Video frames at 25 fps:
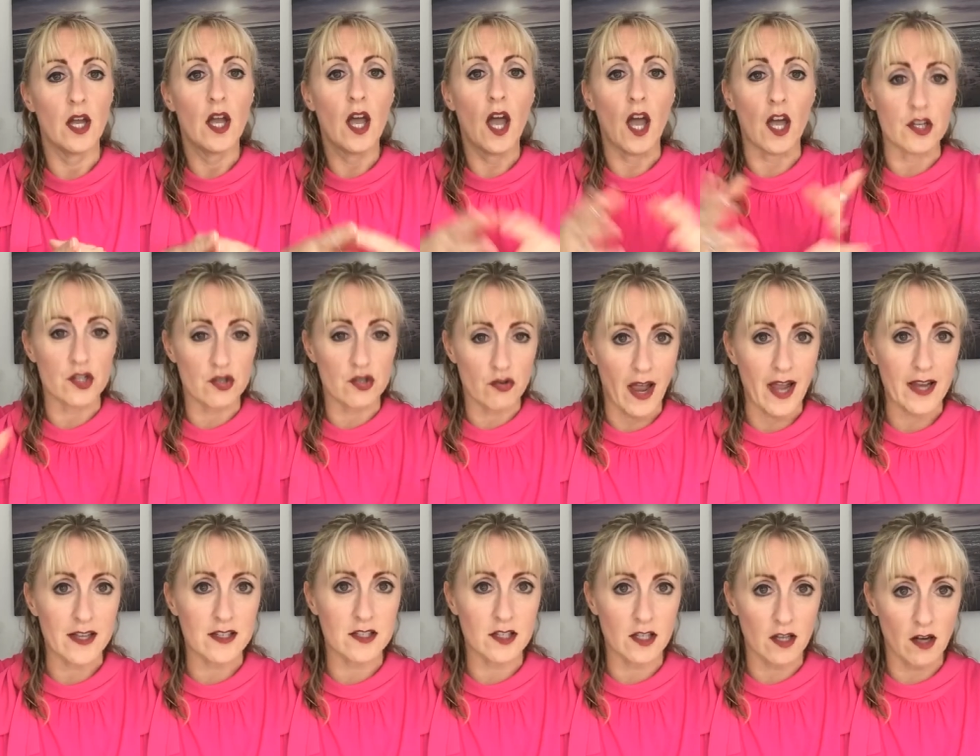
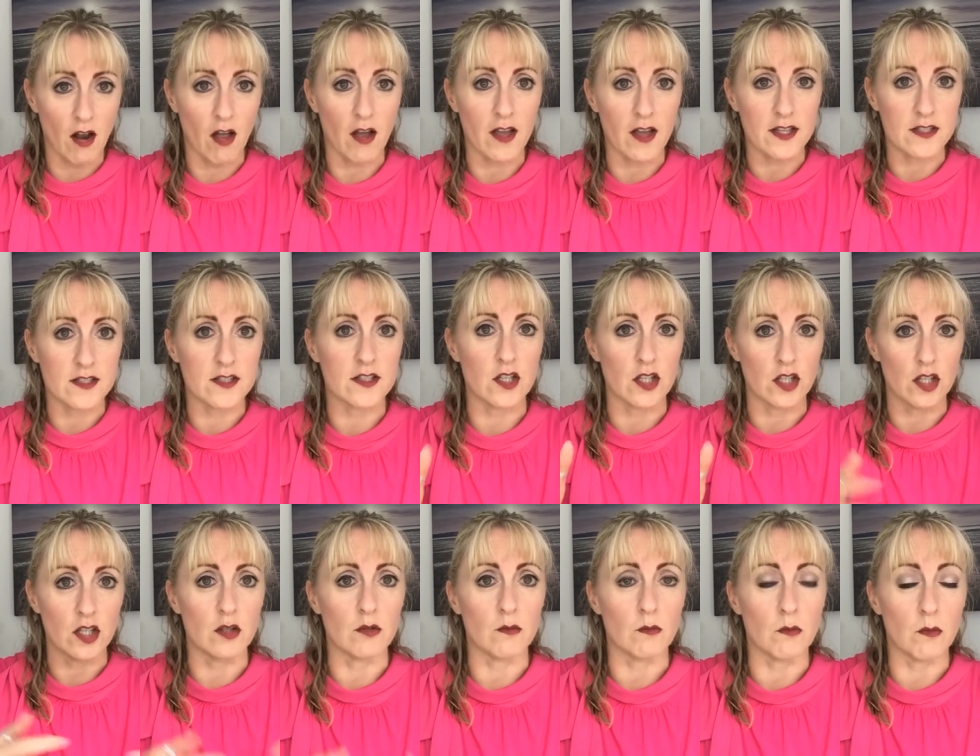attract the clients that
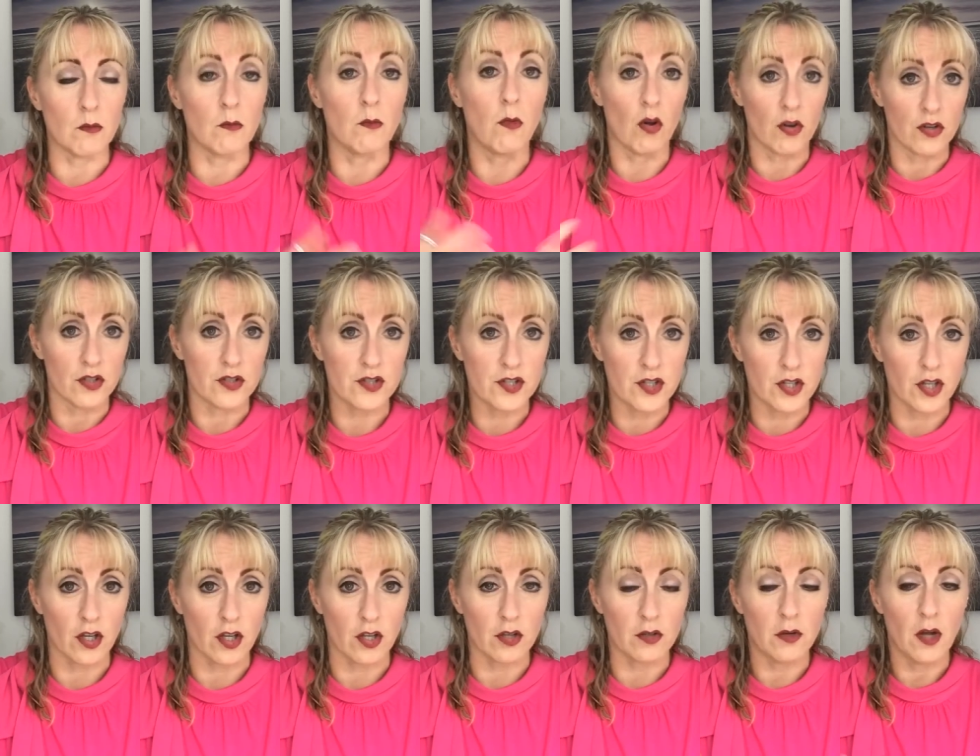you want
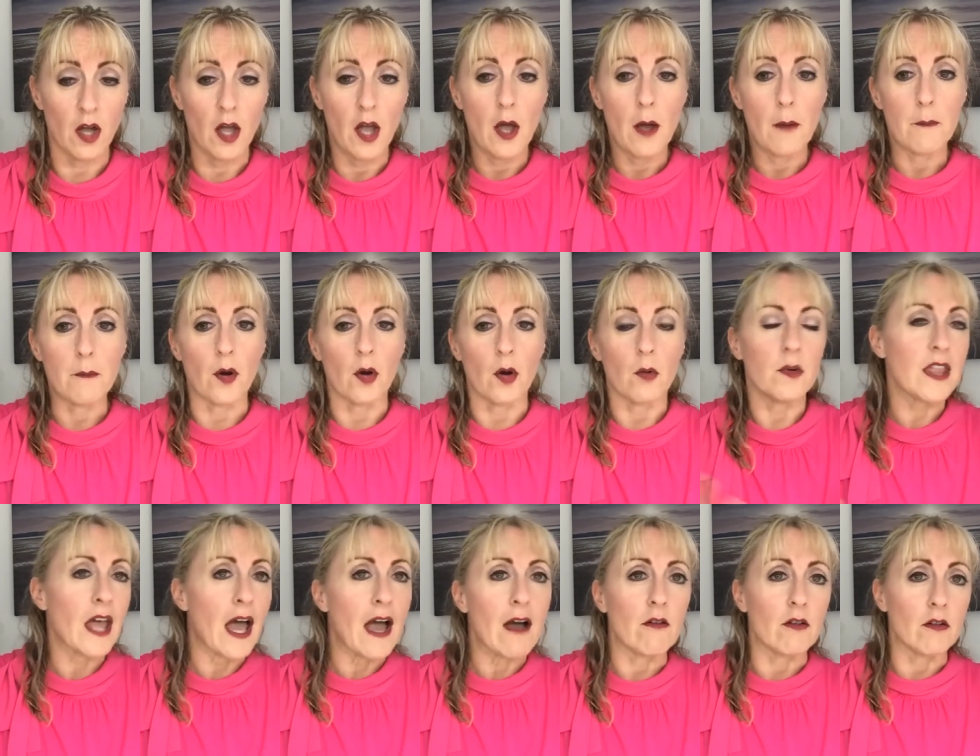to, but
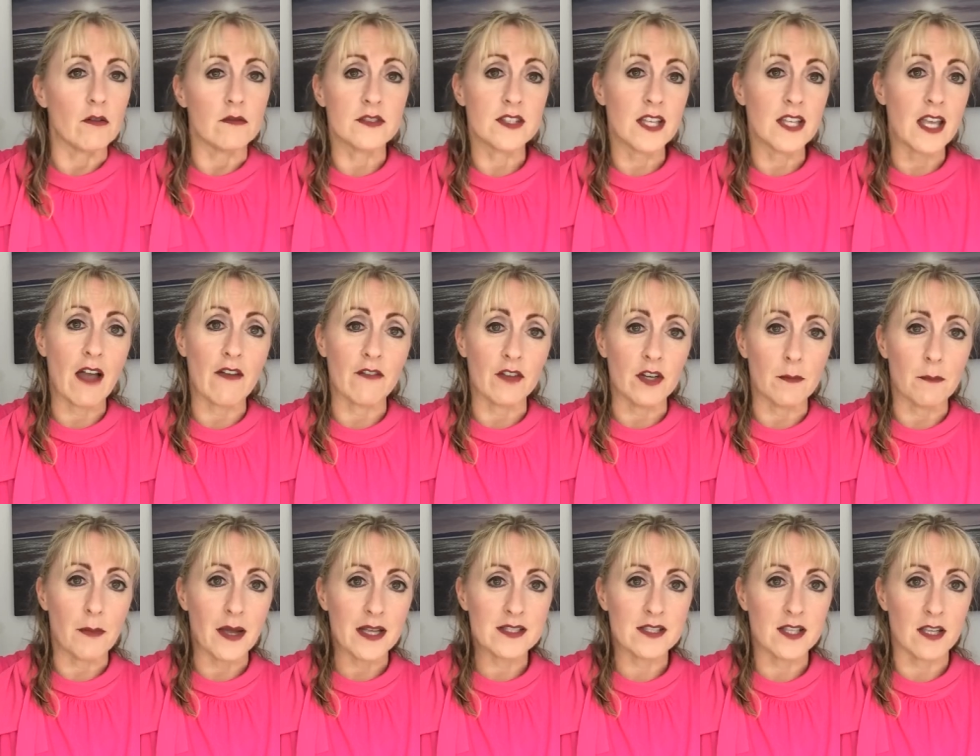without obviously having a
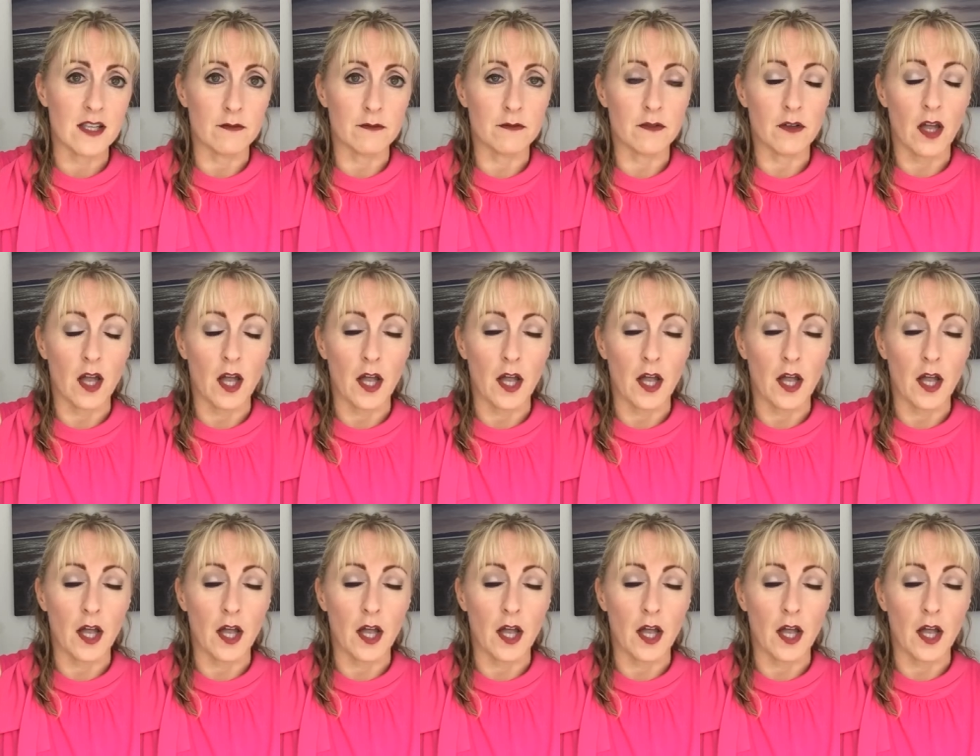massive